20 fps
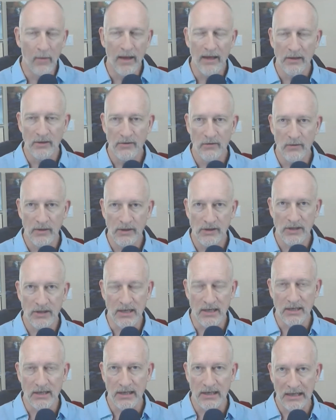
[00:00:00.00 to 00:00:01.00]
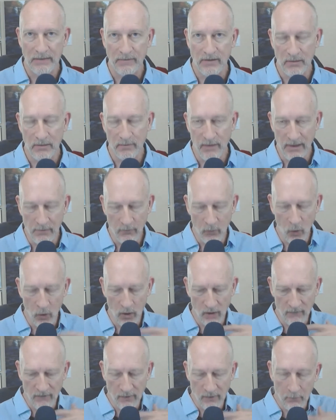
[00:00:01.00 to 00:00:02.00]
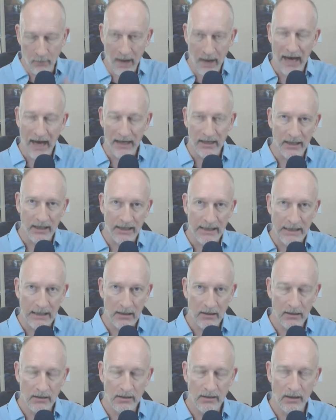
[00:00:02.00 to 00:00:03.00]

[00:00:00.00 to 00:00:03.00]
Intuition seems to be more of a bodily